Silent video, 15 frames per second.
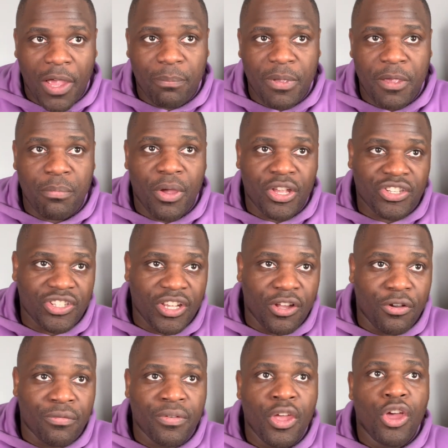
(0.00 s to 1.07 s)
be
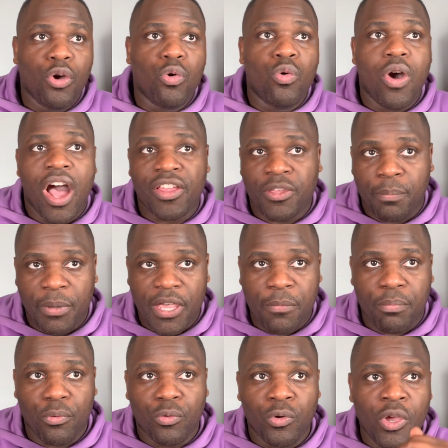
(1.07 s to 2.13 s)
myself or other
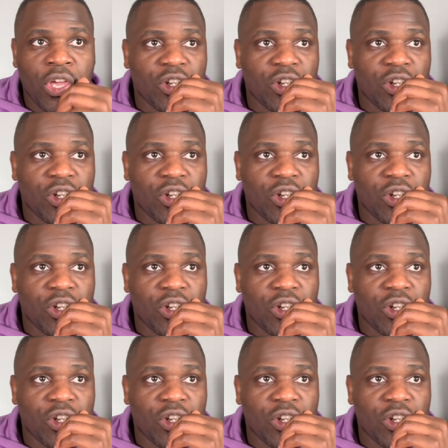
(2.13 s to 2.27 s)
people?